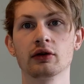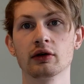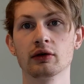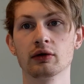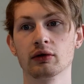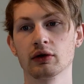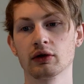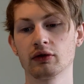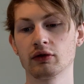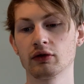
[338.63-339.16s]
in
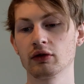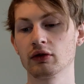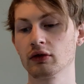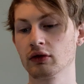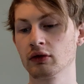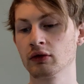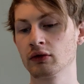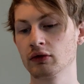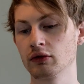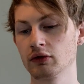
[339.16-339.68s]
order
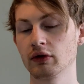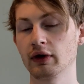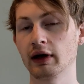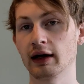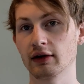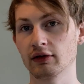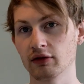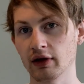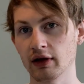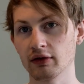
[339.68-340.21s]
to, to
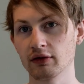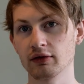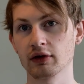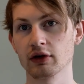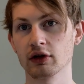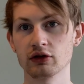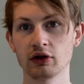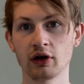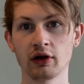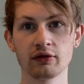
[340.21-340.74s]
access and
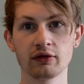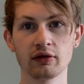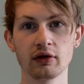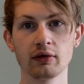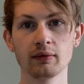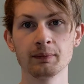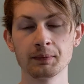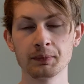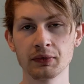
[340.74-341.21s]
adjust it.